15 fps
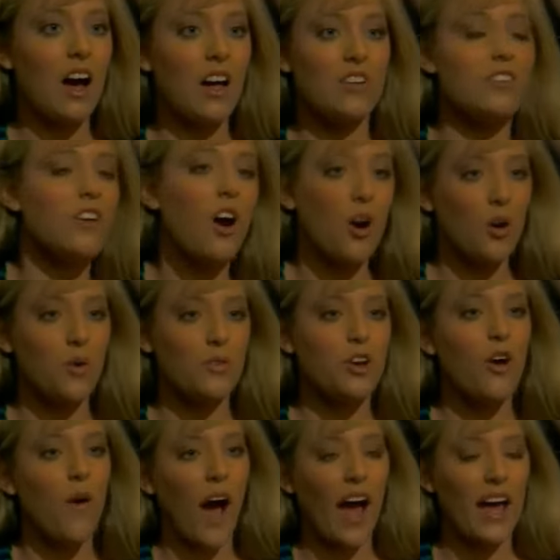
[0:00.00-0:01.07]
No,
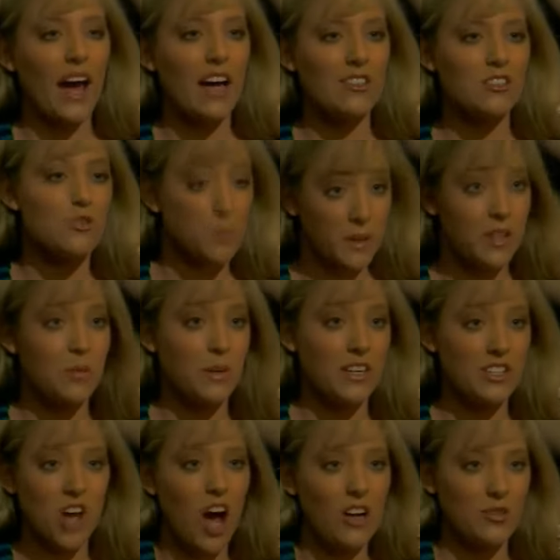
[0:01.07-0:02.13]
no, I, I just really want to
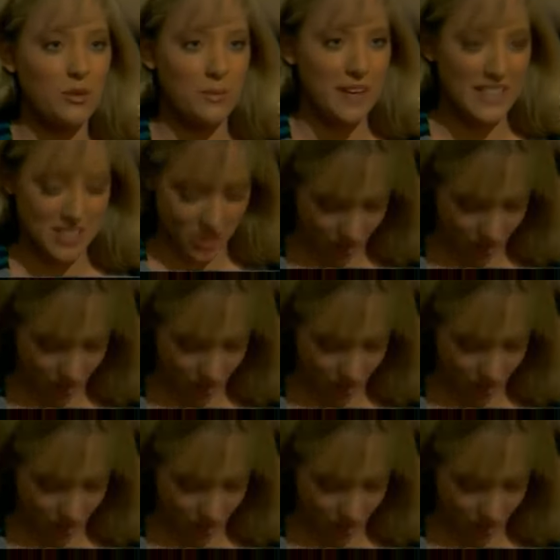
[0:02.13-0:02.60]
talk to him, that's